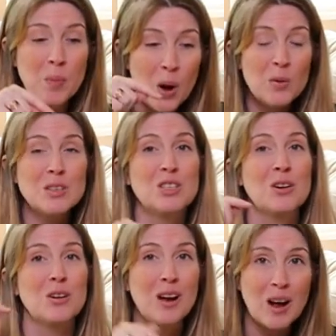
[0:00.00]
post
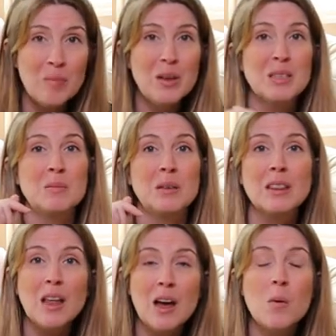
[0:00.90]
your comments
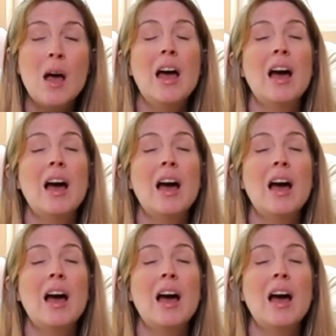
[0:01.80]
below.